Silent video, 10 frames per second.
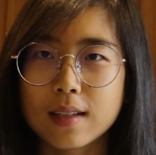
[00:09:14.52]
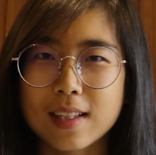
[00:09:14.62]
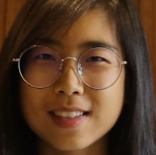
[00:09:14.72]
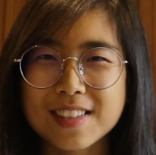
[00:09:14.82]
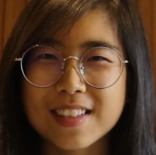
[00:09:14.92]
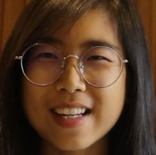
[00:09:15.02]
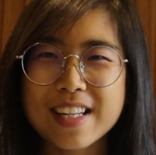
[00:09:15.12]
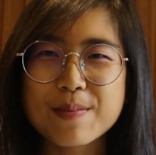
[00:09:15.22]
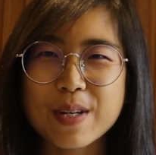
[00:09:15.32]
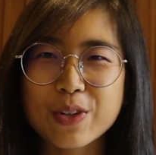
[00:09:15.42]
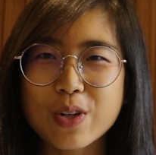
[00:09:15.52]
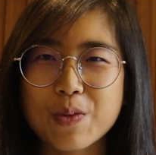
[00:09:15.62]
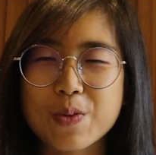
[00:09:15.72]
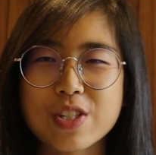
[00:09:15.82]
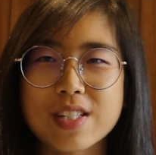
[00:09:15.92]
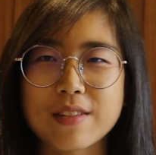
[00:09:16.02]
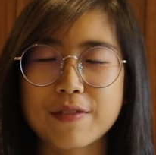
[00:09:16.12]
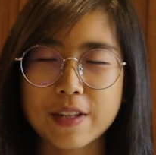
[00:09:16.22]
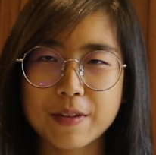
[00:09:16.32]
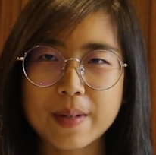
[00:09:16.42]
And in the next paragraph, which is the
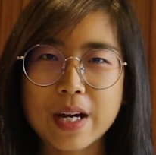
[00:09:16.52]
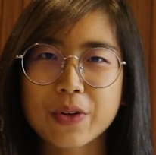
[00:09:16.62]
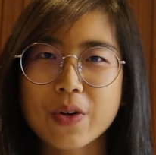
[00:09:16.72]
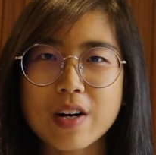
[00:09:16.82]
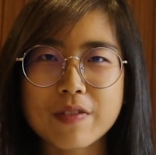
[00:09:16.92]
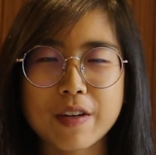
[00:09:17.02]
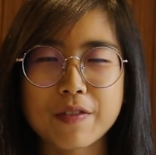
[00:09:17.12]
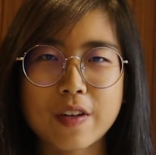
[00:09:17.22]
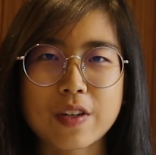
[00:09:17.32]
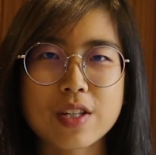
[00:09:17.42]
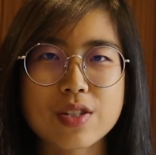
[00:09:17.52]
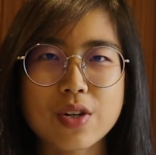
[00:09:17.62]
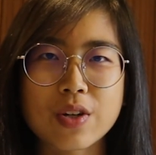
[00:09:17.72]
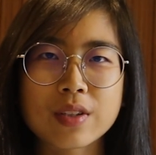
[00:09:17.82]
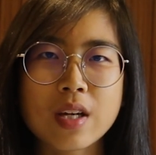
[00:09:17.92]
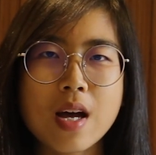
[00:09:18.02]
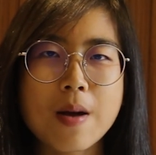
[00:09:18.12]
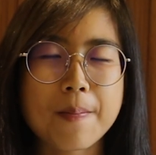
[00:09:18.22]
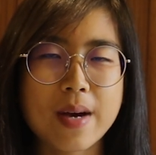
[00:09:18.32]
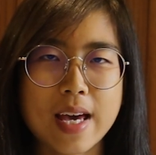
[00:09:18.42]
fifth paragraph, I focused on
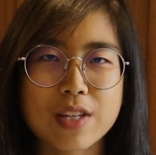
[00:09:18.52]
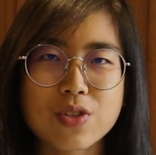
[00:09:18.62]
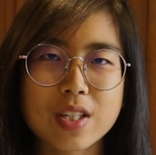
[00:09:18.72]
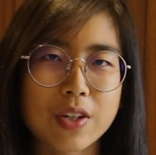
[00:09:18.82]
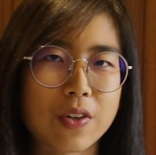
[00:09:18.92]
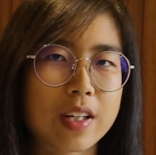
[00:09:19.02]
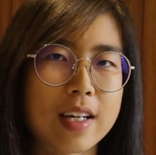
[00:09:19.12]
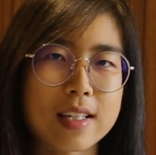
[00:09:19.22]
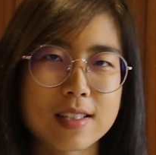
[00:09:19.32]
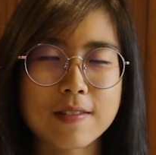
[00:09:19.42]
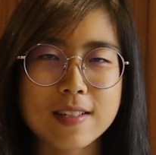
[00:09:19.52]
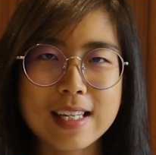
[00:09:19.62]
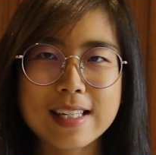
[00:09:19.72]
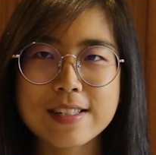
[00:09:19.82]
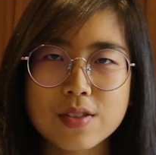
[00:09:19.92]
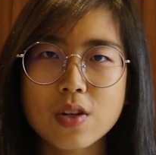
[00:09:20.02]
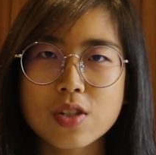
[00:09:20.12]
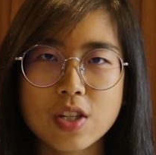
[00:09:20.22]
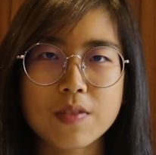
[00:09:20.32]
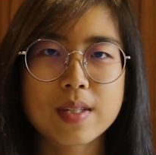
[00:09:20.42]
my extracurricular activities, so
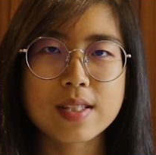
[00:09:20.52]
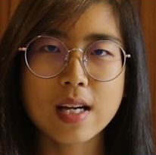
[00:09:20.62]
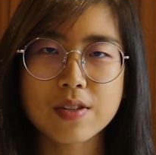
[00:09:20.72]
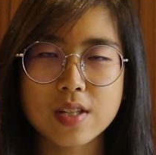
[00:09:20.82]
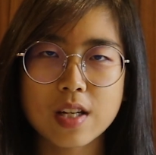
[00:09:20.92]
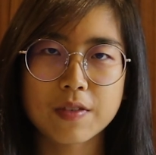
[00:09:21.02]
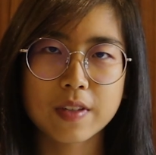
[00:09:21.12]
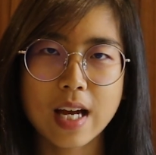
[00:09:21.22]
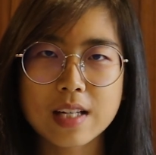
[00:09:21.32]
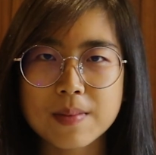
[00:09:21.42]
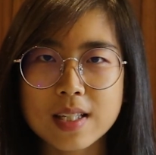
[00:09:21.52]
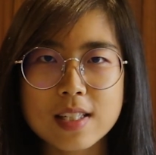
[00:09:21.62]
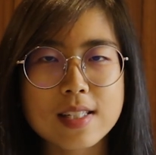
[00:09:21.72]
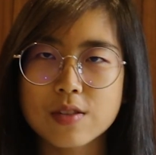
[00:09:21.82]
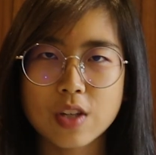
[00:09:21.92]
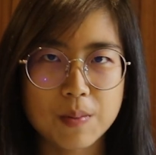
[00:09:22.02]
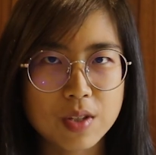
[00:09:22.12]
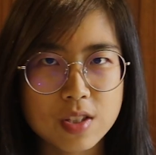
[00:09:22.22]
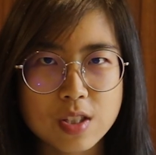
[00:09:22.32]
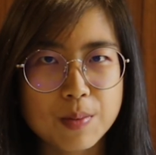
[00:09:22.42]
achievements outside of academics,
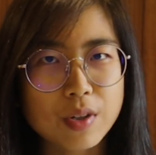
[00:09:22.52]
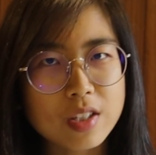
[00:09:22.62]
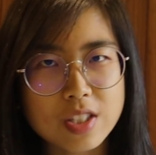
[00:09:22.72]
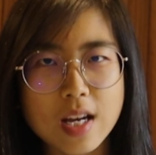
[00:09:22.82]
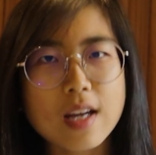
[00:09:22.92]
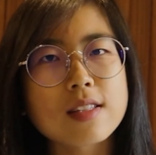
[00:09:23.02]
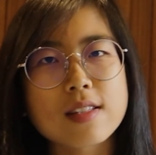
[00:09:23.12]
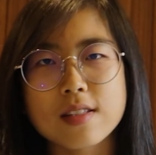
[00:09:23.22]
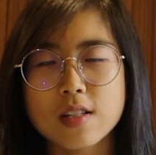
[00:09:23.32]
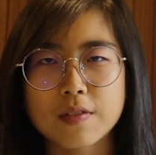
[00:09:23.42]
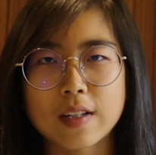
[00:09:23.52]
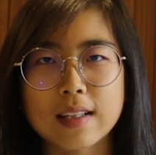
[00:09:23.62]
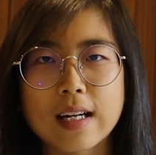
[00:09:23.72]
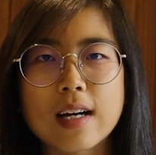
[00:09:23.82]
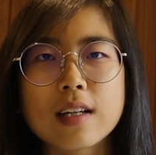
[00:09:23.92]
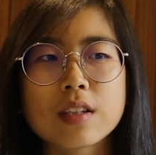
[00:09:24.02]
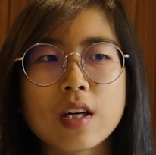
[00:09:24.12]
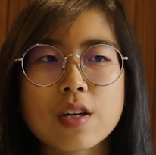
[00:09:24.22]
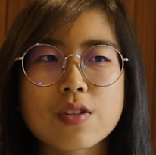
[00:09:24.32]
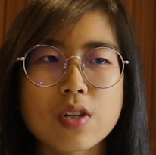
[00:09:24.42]
community projects, stuff like that.
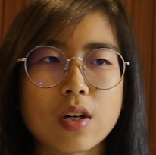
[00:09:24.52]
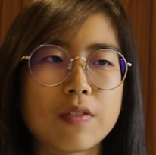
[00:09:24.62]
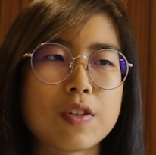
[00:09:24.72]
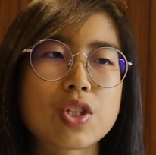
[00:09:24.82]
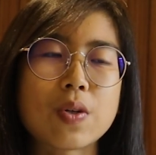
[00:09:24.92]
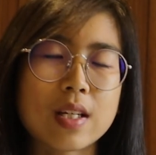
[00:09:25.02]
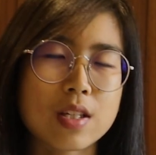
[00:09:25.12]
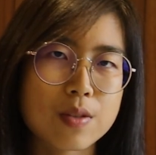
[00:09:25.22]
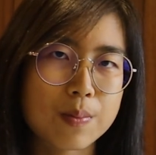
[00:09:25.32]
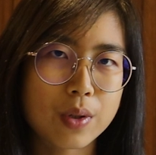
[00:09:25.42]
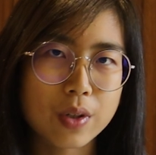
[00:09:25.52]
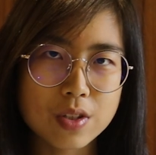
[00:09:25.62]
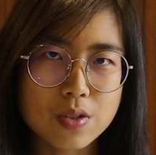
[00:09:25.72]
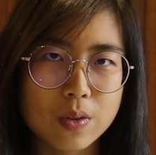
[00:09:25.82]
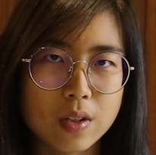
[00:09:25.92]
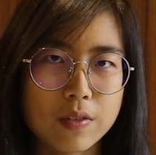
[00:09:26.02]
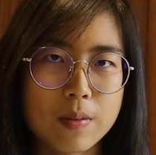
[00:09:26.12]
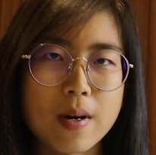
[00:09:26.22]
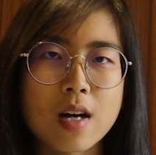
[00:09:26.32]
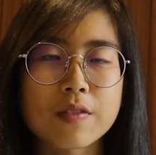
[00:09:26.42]
So if you do any sports or if you're
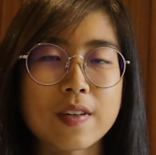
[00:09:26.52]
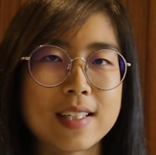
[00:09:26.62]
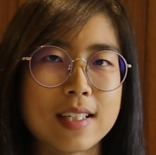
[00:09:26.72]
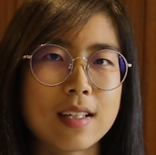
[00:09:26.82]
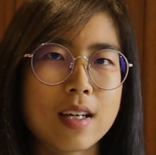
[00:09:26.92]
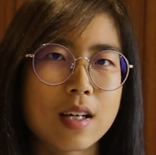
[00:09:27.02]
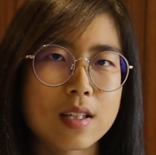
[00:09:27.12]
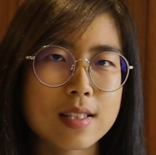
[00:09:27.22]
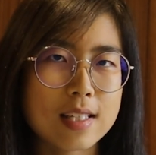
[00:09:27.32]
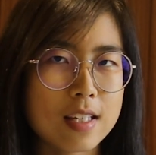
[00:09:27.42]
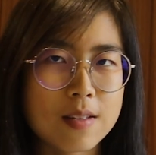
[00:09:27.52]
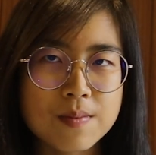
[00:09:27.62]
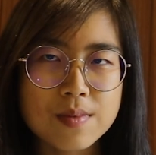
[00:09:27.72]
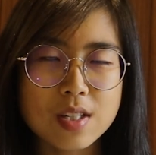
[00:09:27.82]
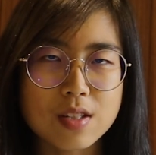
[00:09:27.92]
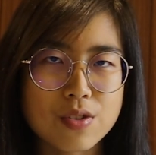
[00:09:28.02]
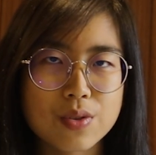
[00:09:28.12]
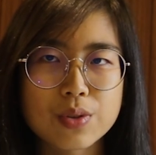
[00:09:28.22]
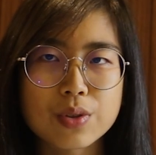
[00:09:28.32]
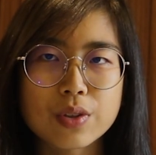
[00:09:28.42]
part of any teams in
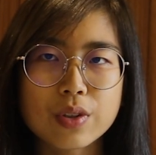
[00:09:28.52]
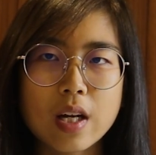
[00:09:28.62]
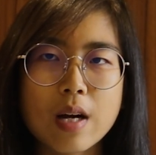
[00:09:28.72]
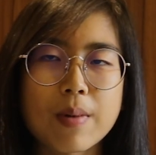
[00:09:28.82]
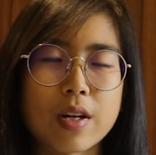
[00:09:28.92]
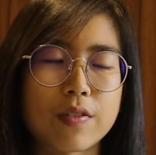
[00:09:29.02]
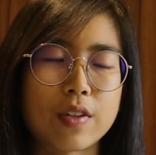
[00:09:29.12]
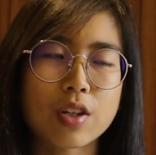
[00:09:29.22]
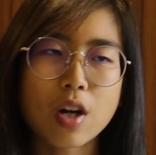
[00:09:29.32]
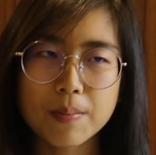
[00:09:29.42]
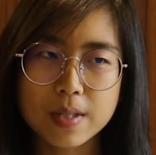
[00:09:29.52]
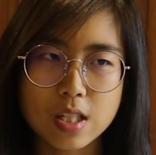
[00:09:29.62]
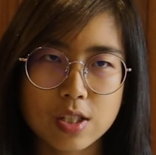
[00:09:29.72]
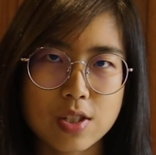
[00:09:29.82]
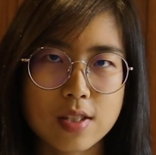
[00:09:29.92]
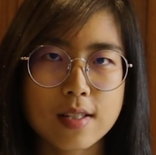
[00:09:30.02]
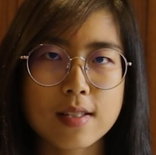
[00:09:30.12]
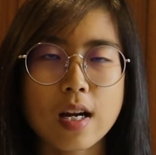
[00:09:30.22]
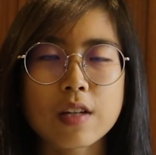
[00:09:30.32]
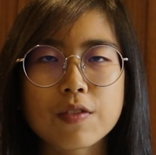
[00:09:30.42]
school, part of any competitions, it's
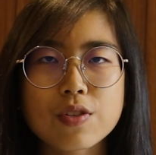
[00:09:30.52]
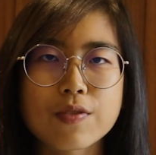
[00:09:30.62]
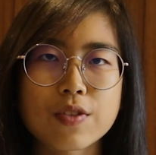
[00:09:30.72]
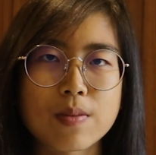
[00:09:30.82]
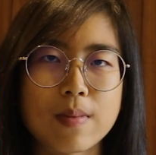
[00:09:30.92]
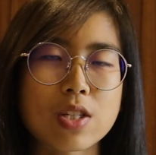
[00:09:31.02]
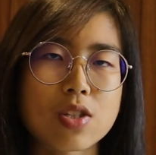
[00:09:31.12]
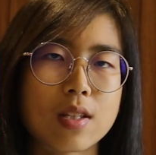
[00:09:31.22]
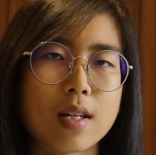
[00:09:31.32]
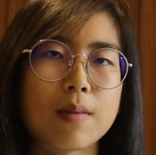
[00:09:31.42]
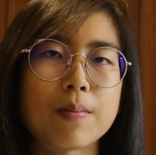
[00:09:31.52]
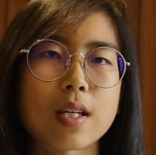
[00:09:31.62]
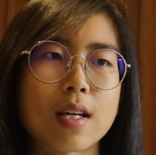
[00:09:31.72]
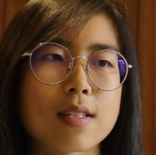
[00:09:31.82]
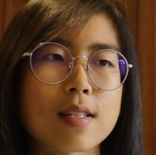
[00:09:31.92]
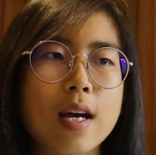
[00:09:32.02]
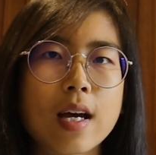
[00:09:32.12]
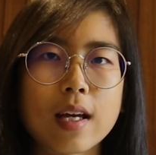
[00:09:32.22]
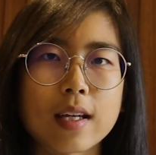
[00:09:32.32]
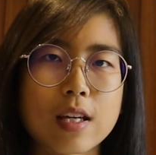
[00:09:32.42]
kind of useful to mention that because
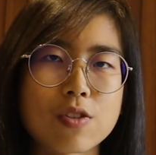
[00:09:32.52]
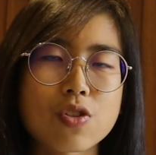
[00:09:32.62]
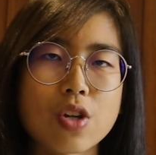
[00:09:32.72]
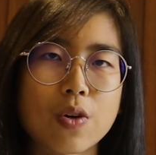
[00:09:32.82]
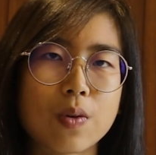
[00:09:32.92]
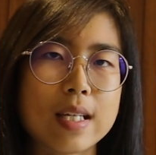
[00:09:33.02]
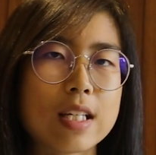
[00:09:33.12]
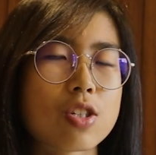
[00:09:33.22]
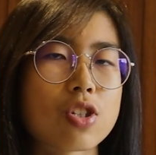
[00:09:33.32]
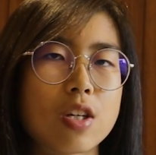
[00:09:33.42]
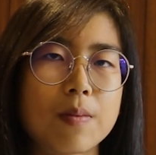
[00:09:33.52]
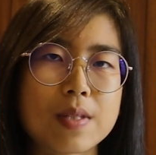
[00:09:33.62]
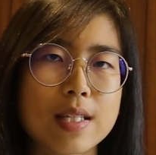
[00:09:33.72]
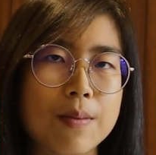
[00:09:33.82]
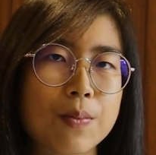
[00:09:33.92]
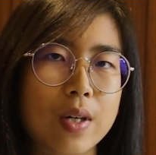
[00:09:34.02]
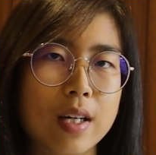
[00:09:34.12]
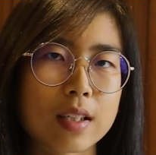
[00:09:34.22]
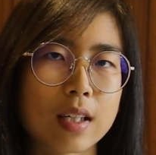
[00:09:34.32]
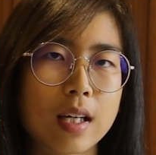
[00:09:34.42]
it can show leadership,
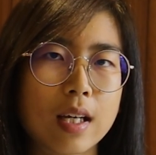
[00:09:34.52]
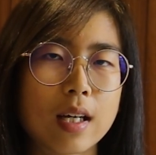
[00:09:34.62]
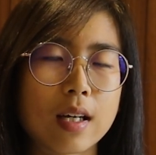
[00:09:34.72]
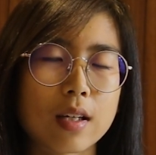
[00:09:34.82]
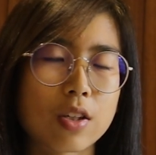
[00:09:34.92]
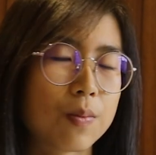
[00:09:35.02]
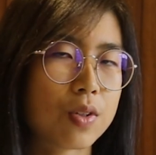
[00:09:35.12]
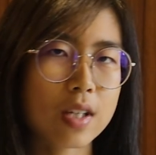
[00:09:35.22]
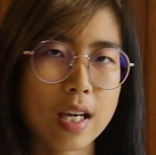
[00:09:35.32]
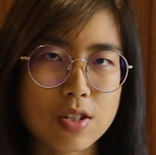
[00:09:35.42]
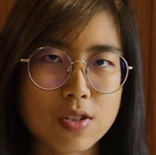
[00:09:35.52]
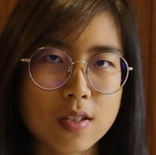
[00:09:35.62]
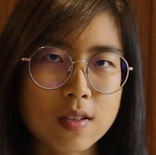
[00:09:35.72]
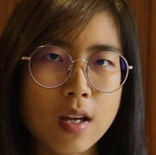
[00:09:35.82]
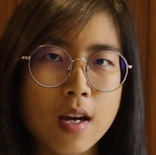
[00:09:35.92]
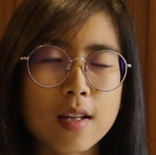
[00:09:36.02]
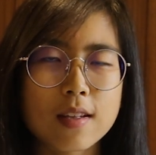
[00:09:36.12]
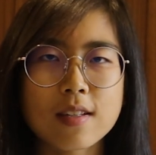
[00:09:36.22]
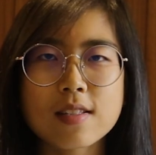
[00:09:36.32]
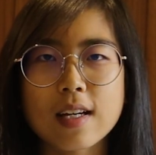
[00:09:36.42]
teamwork, communication,
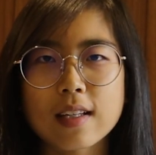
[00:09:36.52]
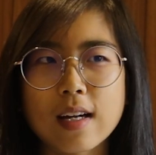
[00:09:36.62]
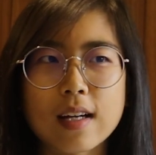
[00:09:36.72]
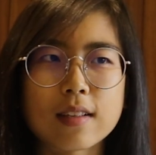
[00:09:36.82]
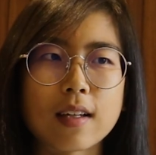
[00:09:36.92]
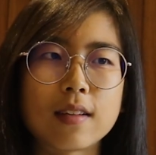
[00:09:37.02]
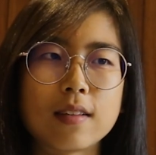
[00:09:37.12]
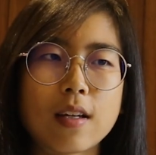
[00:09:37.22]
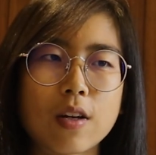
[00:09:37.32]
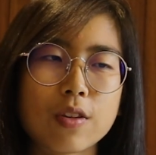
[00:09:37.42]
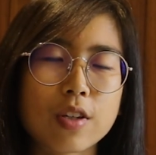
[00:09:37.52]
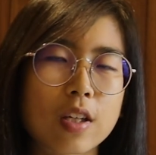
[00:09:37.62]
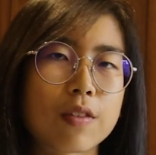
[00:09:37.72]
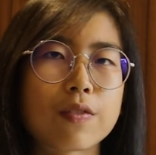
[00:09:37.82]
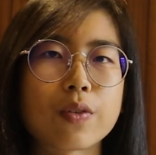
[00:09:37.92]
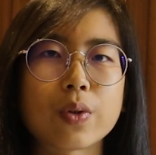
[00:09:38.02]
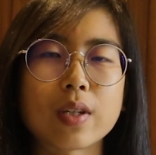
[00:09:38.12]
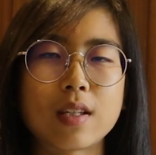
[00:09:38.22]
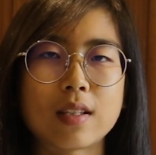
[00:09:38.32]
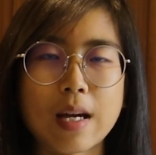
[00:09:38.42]
things like that that they're looking for
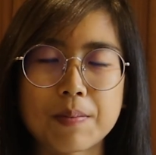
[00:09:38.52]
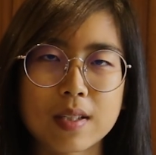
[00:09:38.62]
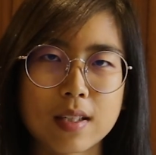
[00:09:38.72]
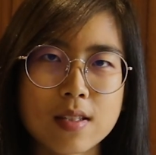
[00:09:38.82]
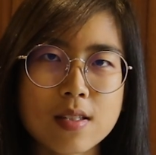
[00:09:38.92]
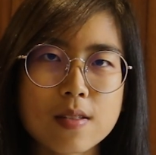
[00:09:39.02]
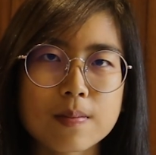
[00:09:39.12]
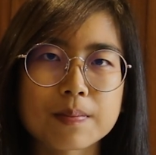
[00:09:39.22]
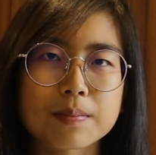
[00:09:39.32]
in applicants.